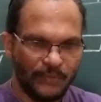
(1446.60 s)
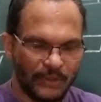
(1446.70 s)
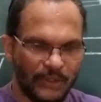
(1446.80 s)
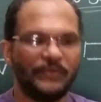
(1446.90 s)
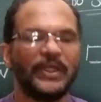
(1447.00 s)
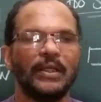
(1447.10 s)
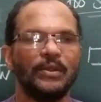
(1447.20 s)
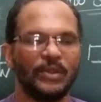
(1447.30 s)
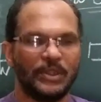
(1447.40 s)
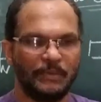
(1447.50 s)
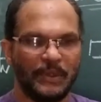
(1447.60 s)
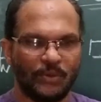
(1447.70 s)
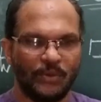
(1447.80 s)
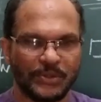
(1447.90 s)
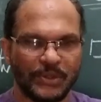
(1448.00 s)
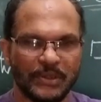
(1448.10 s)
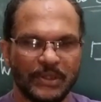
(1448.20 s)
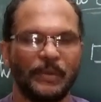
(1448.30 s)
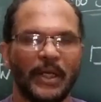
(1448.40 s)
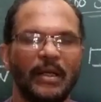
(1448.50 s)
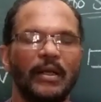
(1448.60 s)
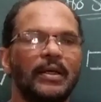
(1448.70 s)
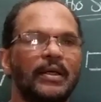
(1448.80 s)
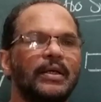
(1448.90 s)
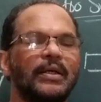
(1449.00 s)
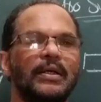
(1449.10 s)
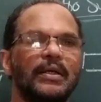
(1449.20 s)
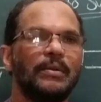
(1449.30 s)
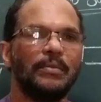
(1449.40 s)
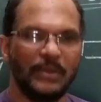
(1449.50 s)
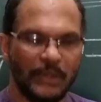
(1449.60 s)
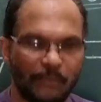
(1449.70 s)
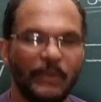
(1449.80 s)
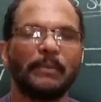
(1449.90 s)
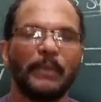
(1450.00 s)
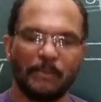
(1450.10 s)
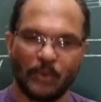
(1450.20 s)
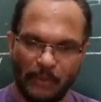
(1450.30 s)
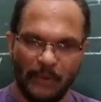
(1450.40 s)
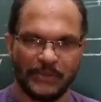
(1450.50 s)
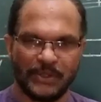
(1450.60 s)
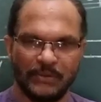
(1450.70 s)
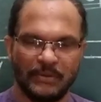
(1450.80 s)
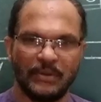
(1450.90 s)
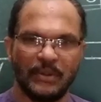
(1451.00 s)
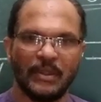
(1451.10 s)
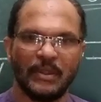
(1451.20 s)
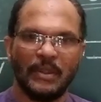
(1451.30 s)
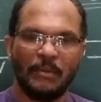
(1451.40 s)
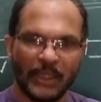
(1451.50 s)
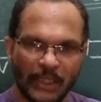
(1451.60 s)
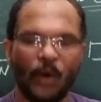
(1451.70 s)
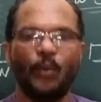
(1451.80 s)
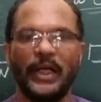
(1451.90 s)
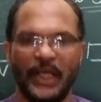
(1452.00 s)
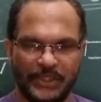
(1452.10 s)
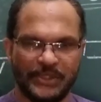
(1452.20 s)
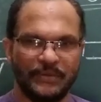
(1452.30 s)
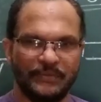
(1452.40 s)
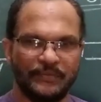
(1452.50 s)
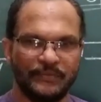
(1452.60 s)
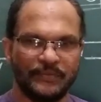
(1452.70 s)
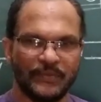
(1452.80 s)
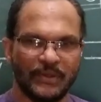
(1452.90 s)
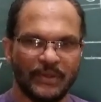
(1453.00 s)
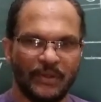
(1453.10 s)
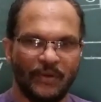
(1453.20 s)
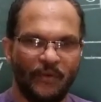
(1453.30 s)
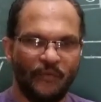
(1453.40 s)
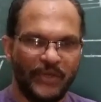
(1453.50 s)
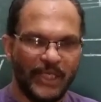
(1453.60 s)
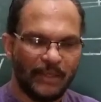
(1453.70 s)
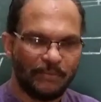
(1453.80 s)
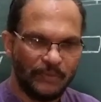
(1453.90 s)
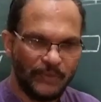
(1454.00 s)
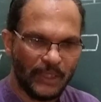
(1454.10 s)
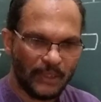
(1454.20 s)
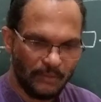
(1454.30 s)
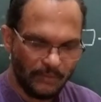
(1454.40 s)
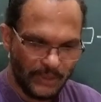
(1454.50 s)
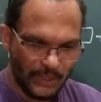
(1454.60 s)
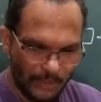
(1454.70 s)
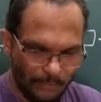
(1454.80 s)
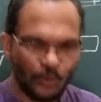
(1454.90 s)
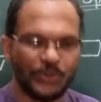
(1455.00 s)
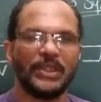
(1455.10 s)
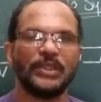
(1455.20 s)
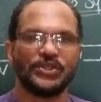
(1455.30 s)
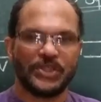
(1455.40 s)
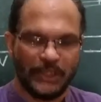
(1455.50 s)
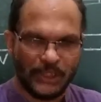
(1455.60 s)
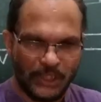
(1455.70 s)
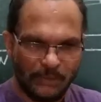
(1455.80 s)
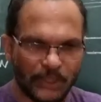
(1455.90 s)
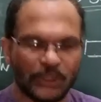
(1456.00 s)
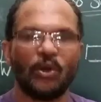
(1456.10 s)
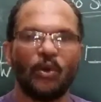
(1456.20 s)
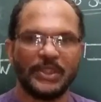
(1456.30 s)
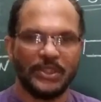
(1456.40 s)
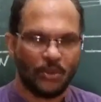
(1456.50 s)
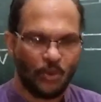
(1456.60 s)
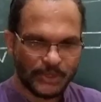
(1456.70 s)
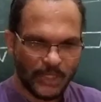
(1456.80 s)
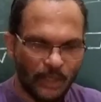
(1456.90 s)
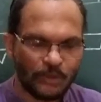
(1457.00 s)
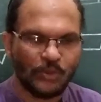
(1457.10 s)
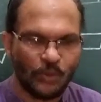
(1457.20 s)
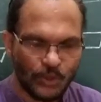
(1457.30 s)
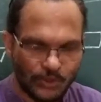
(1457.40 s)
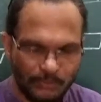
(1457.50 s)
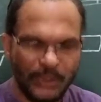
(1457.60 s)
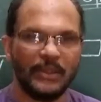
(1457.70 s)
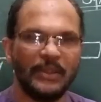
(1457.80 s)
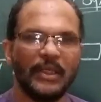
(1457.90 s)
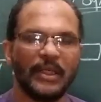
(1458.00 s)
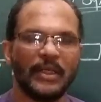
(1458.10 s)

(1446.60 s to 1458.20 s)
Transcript: difficult, or it may cause several environmental problems. But nowadays, we are approaching the synthetic methodology was being